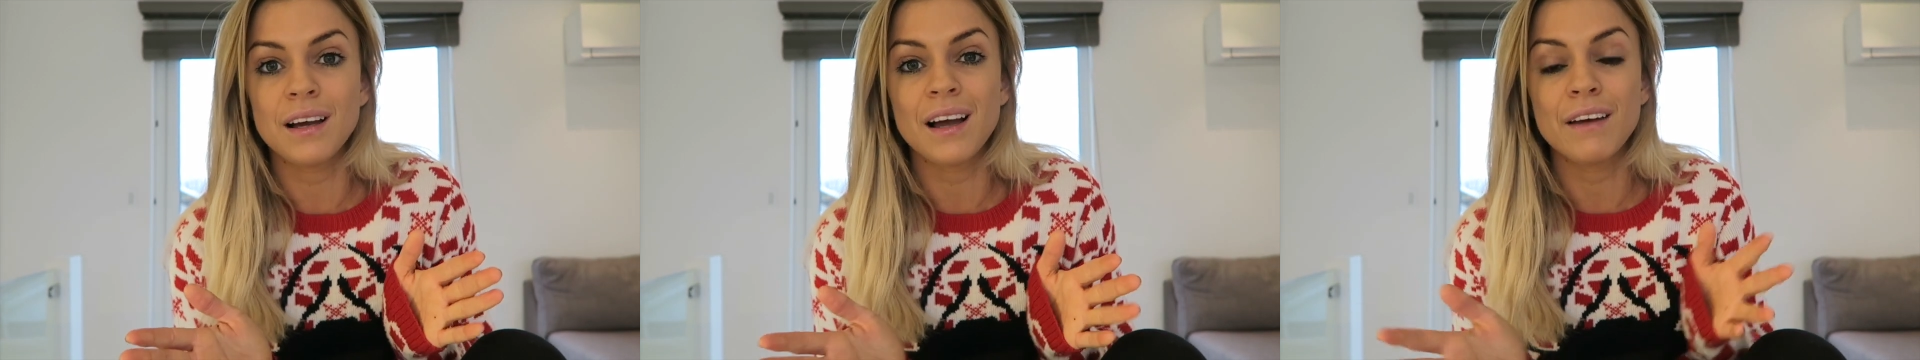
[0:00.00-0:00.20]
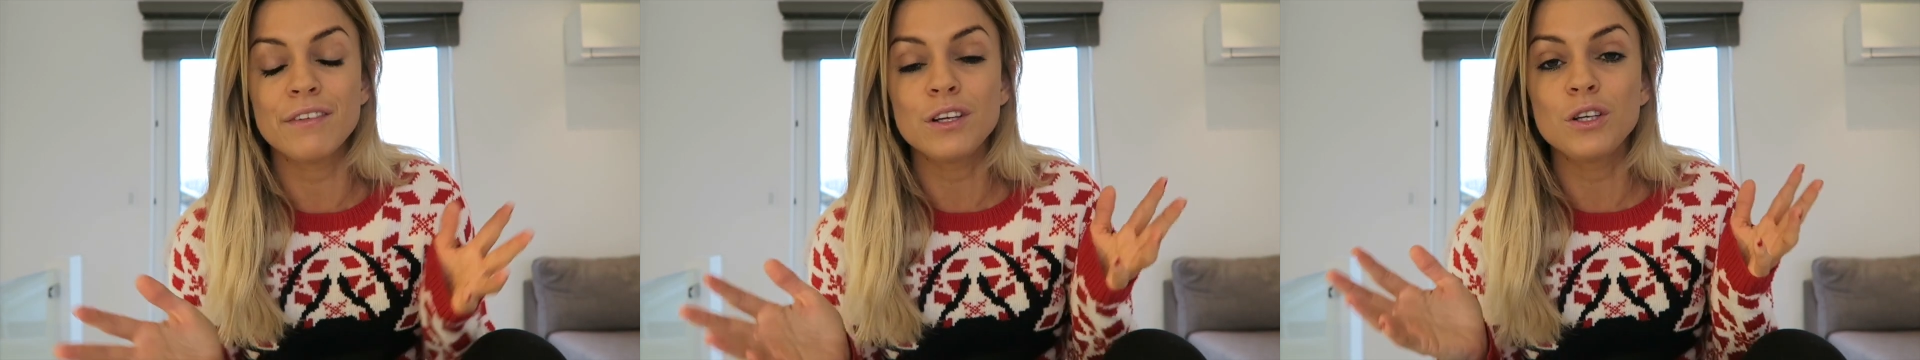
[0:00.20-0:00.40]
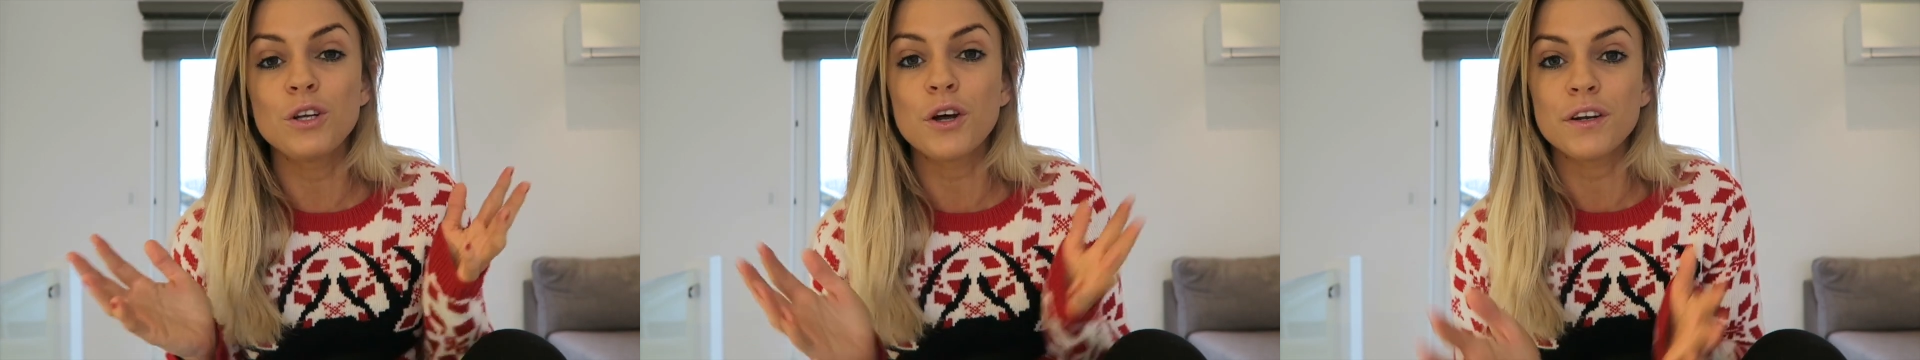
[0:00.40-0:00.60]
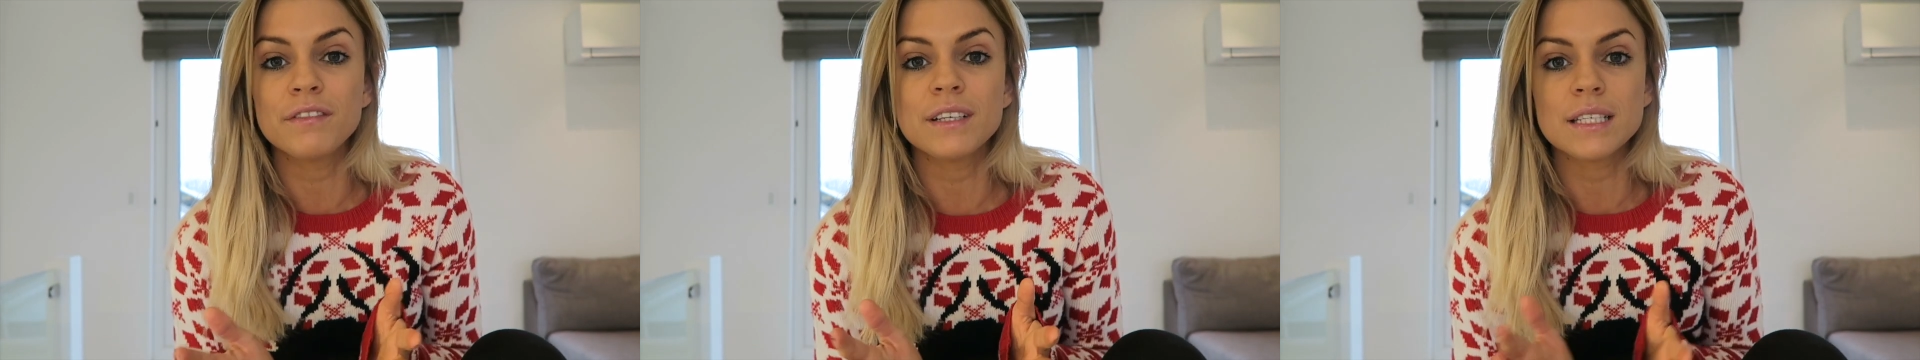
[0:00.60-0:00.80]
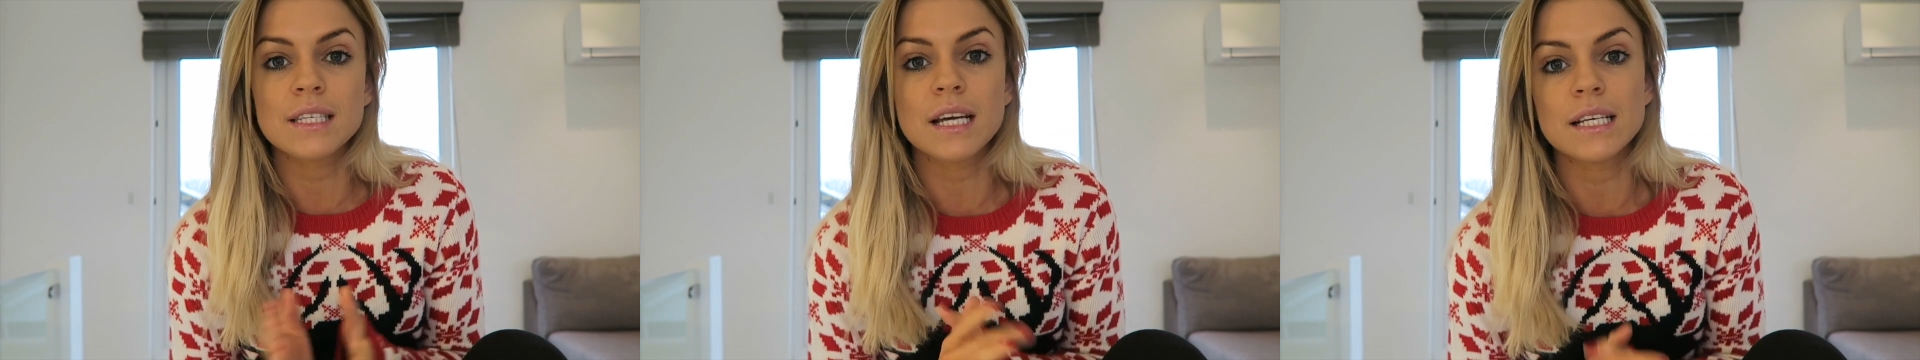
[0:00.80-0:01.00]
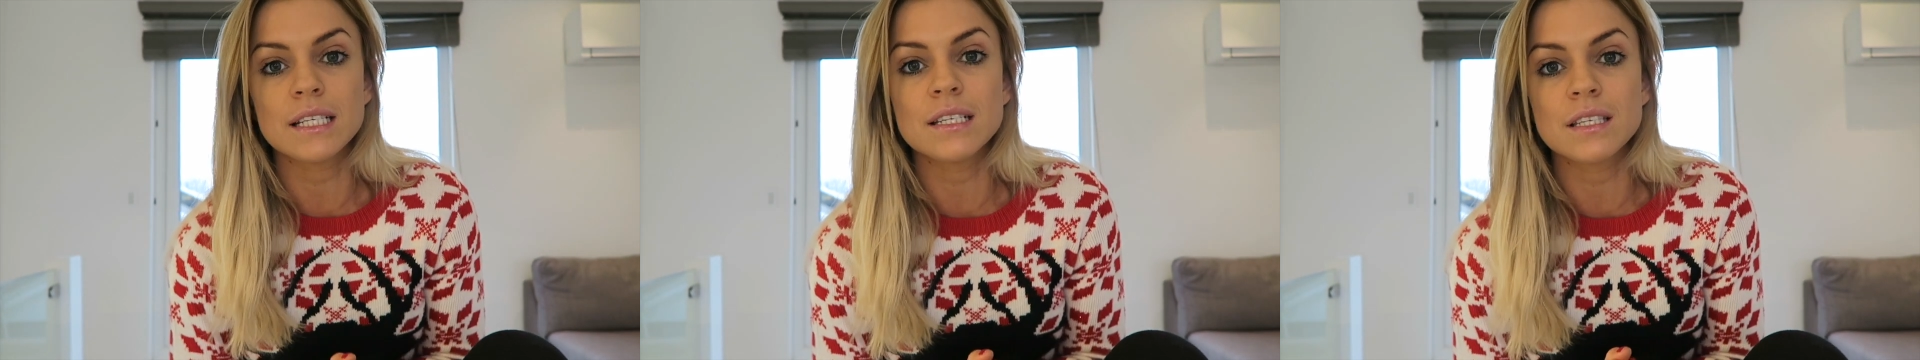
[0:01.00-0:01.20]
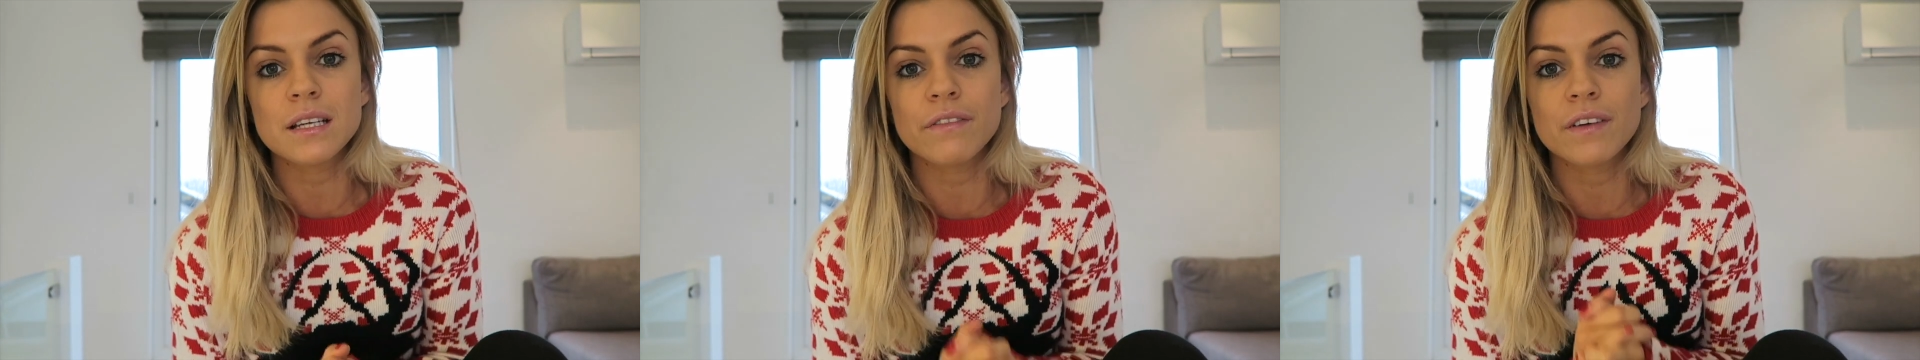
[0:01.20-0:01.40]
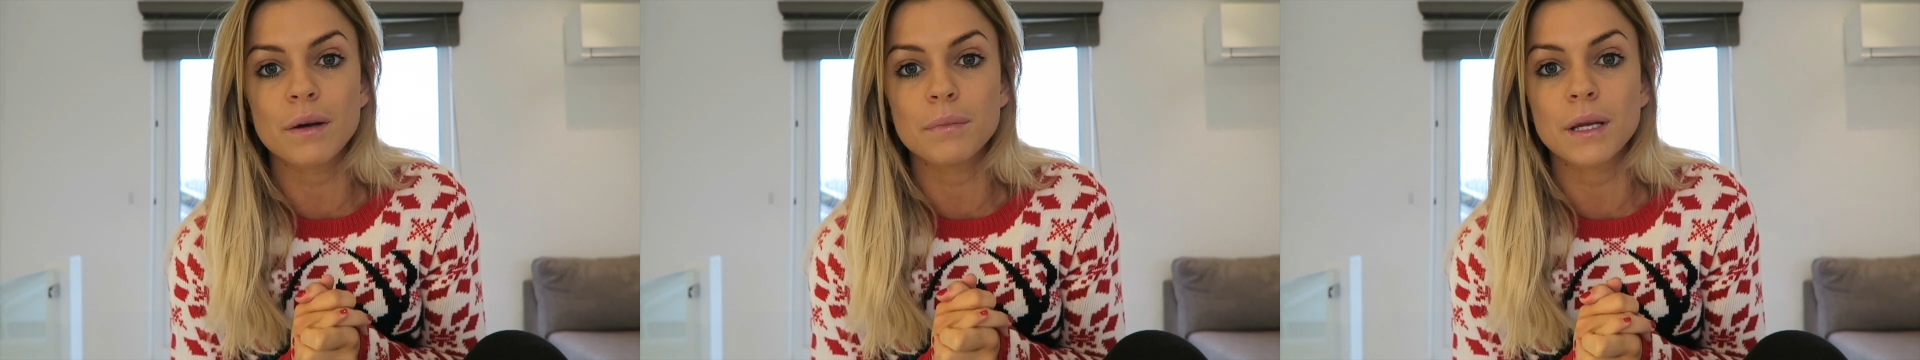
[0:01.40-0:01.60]
I have a lot of exciting
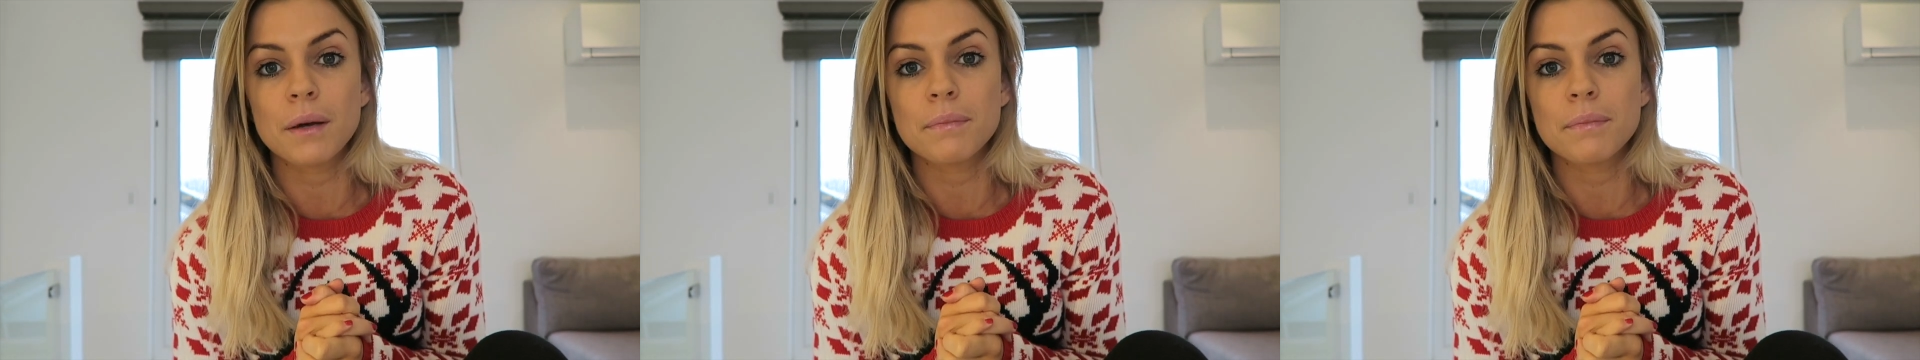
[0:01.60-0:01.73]
stuff coming